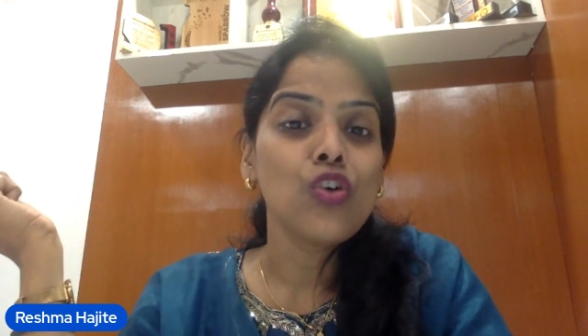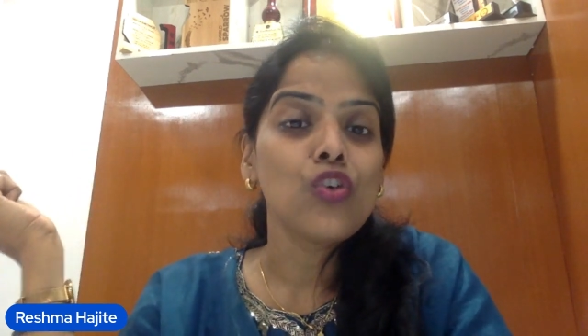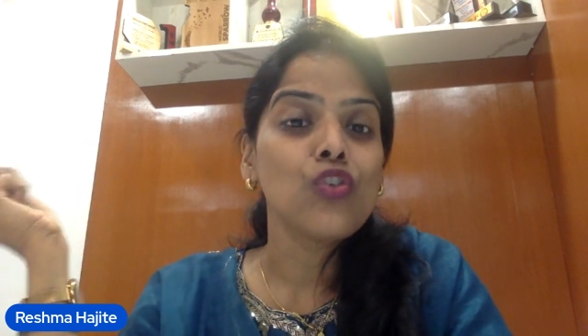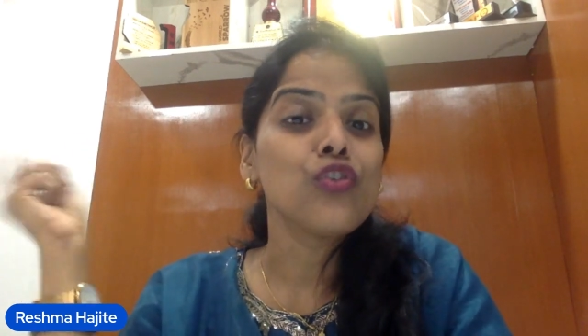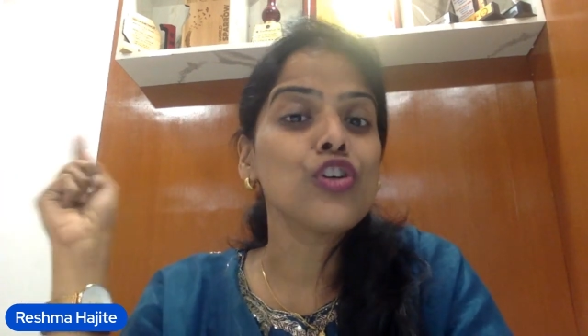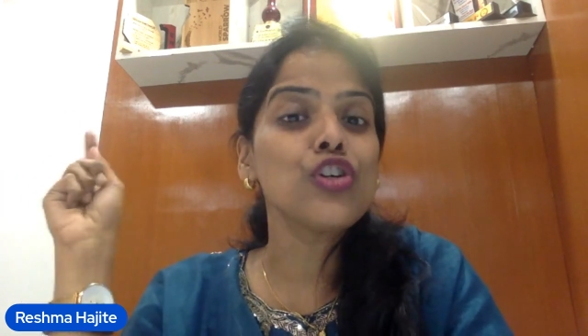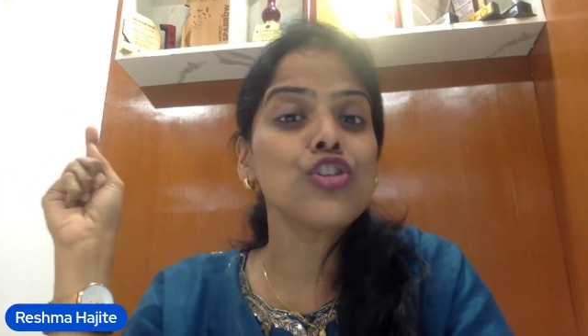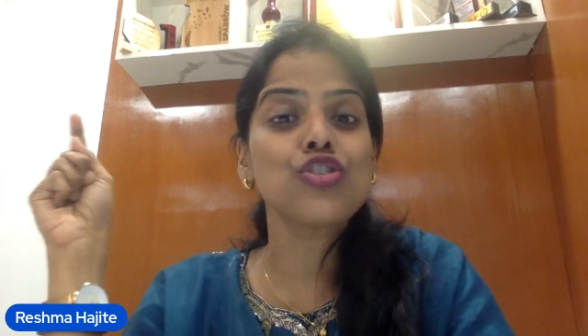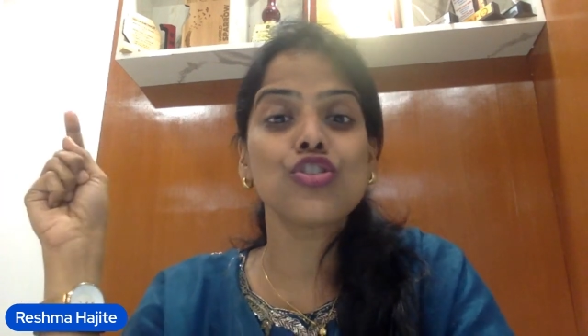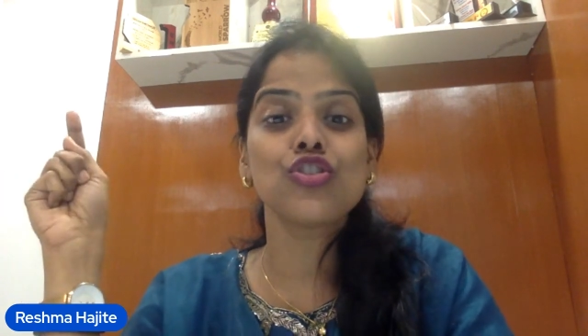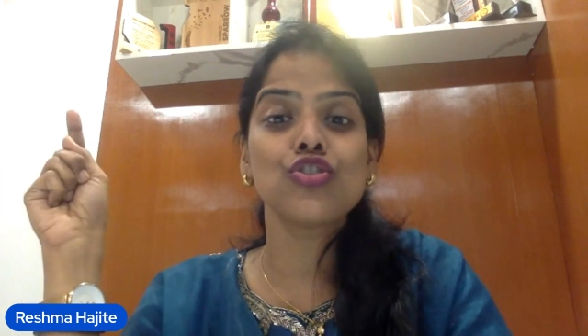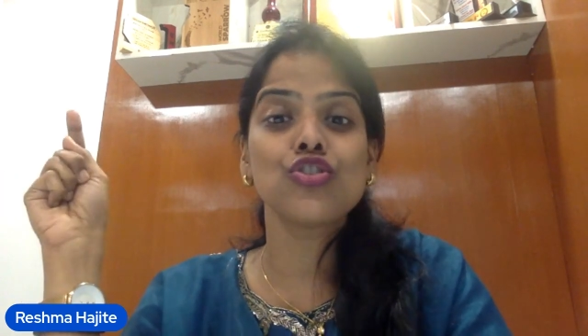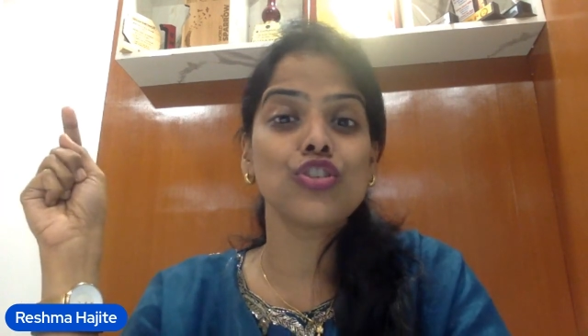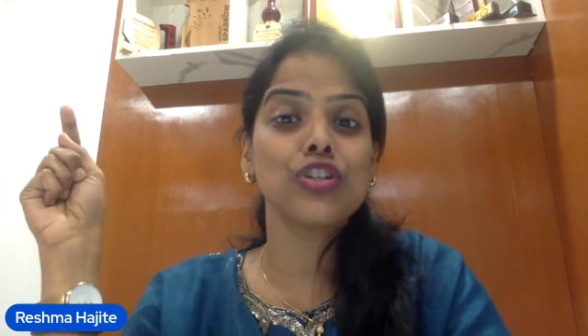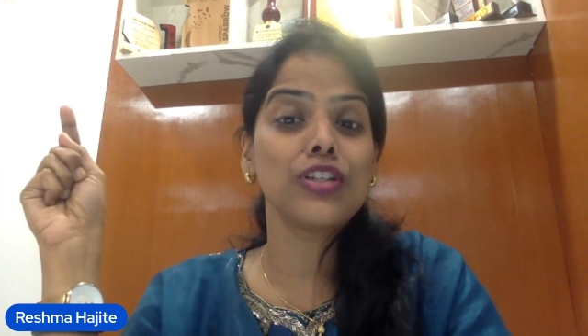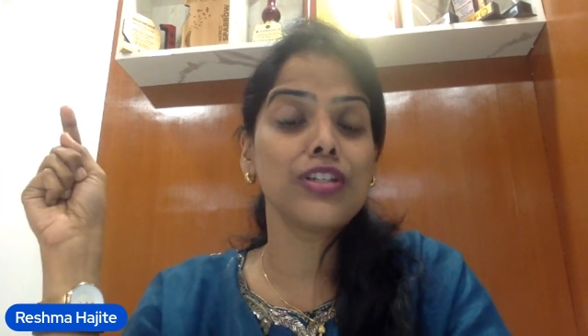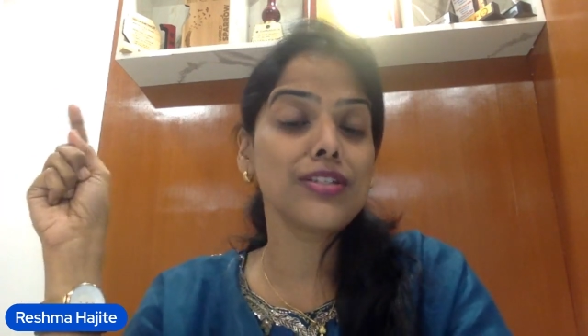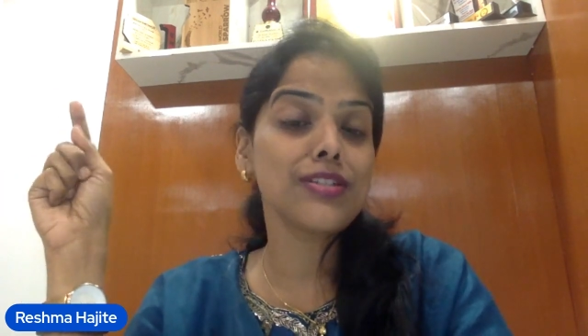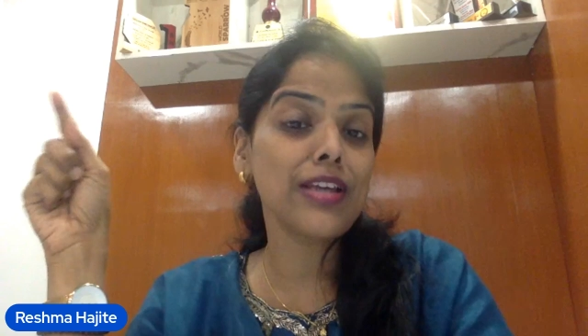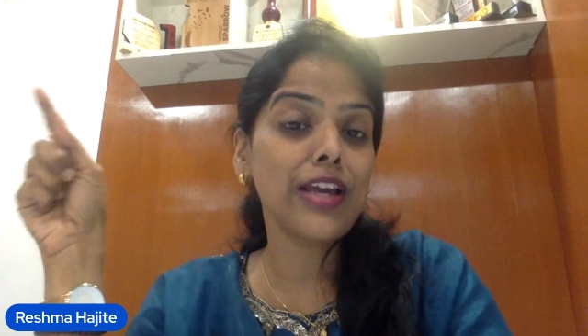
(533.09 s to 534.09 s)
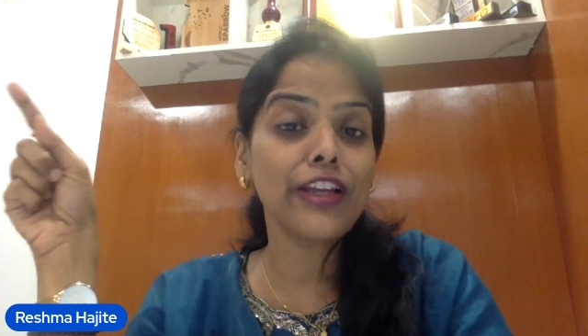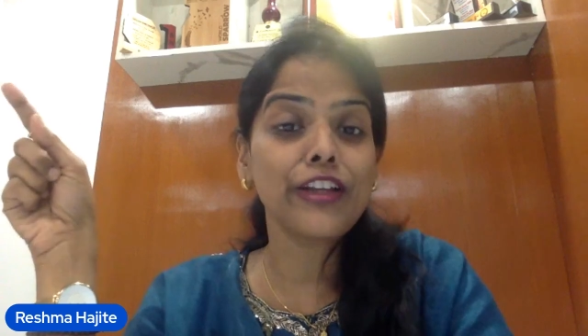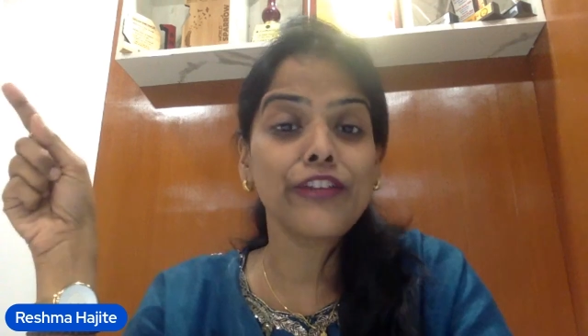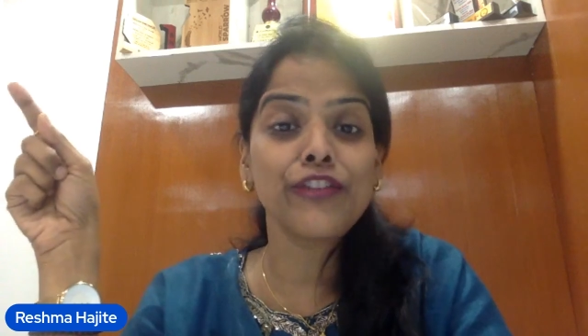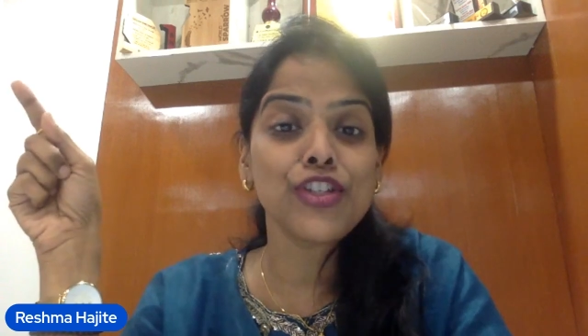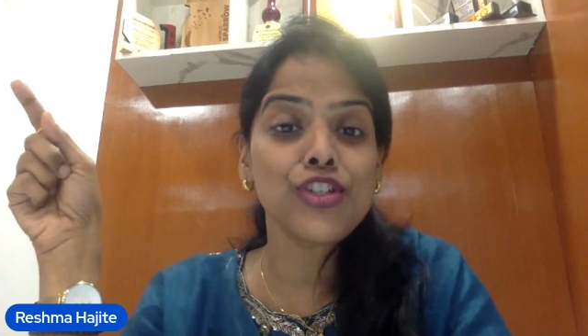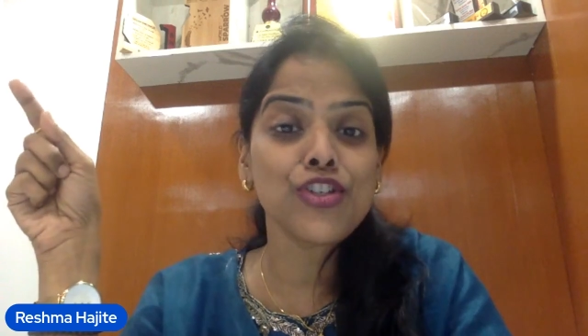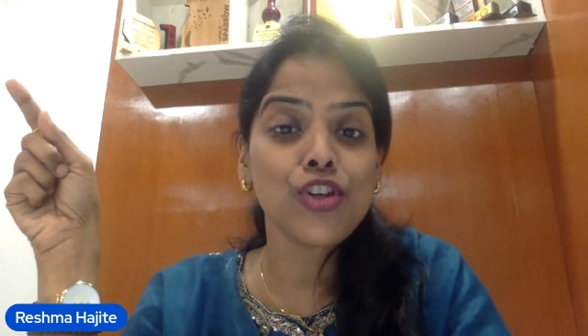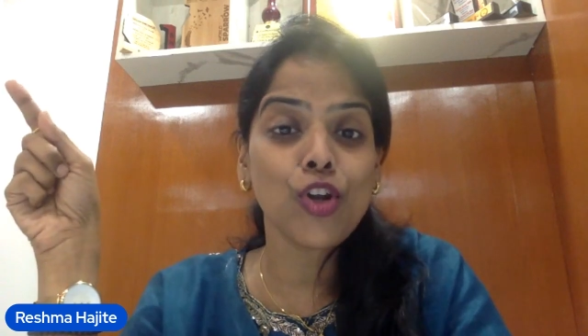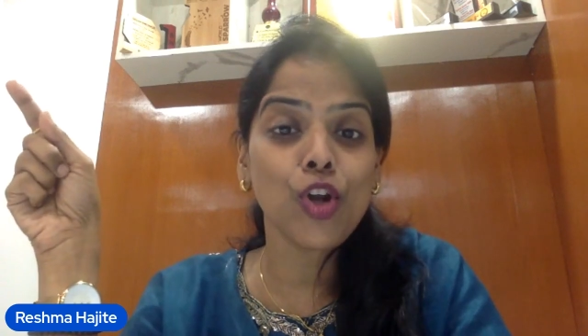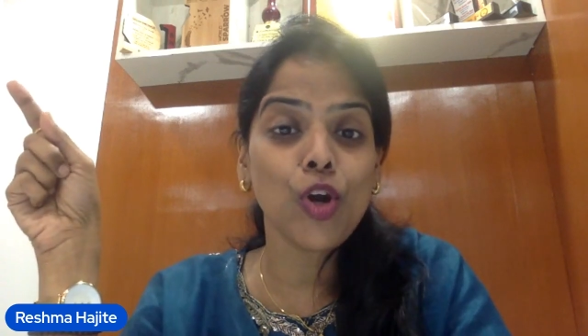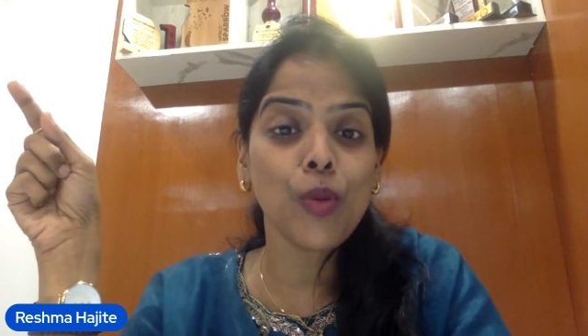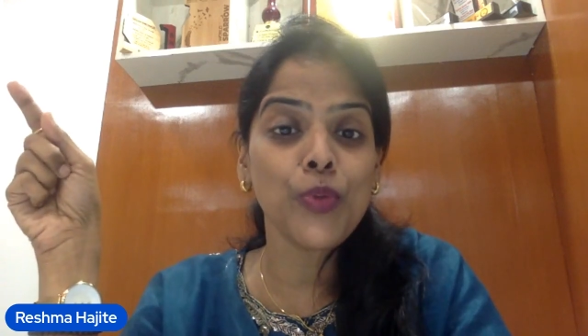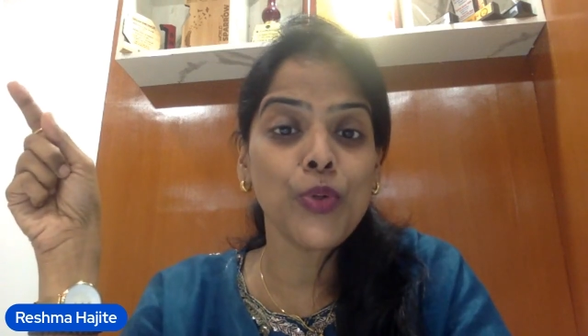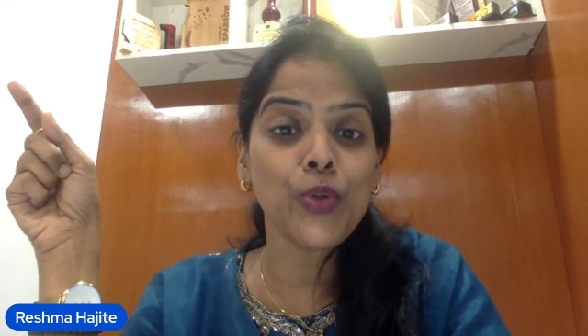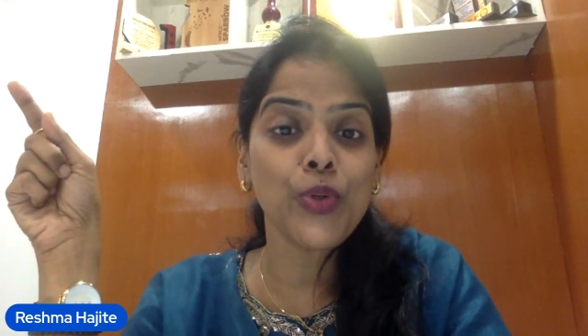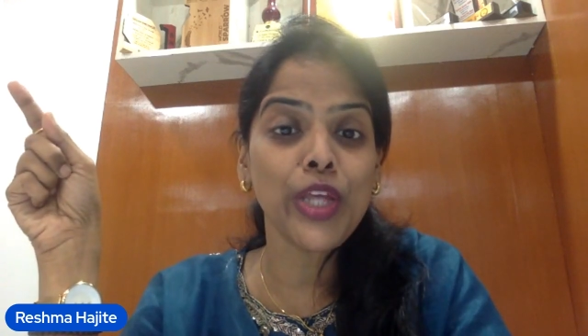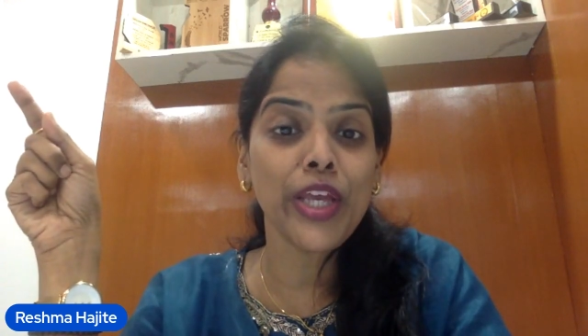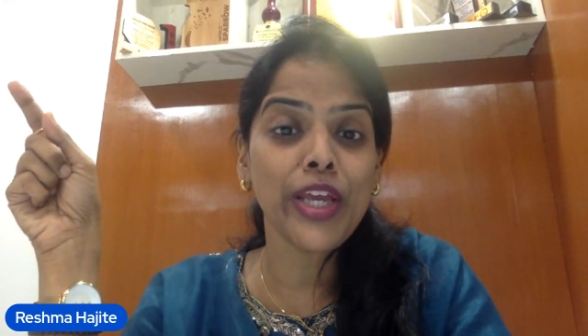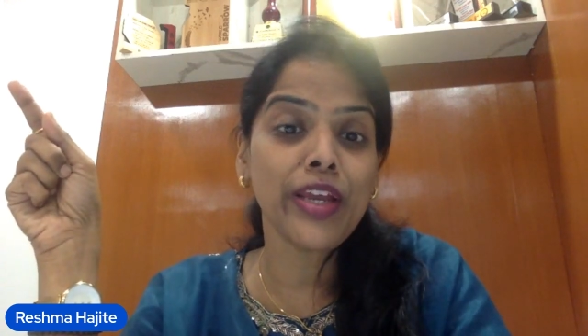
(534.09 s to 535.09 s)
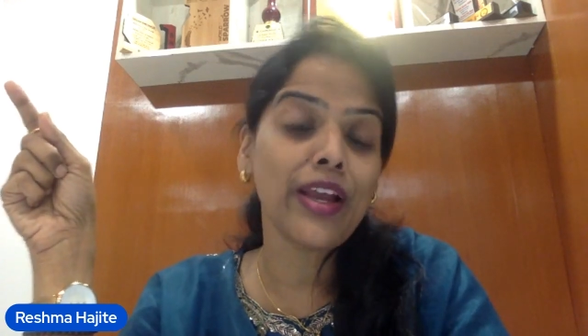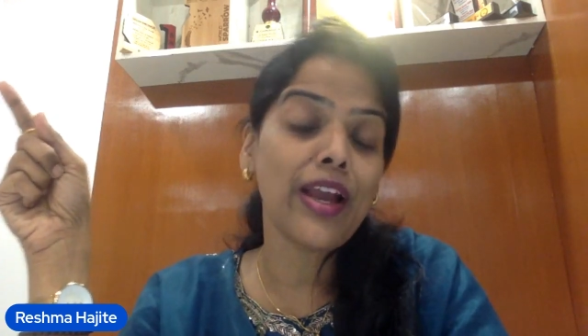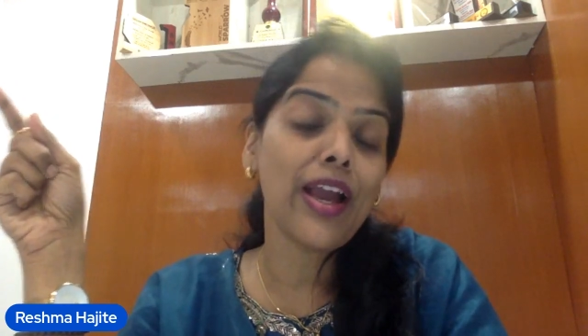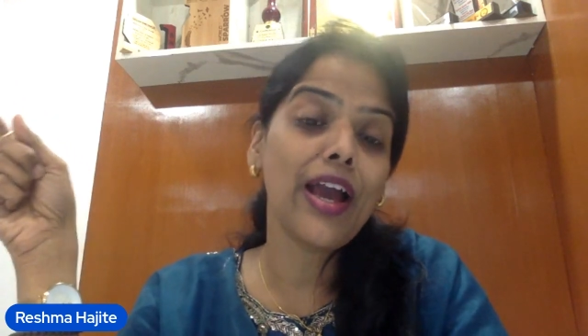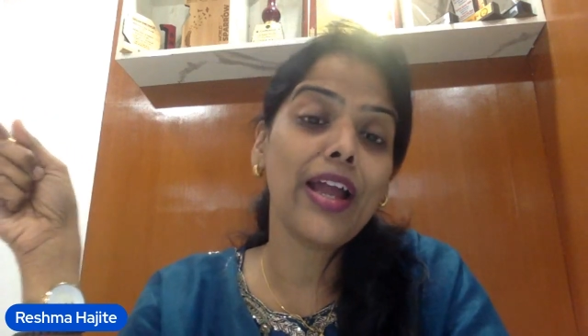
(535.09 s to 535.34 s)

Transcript: First, you should decide which crop to take,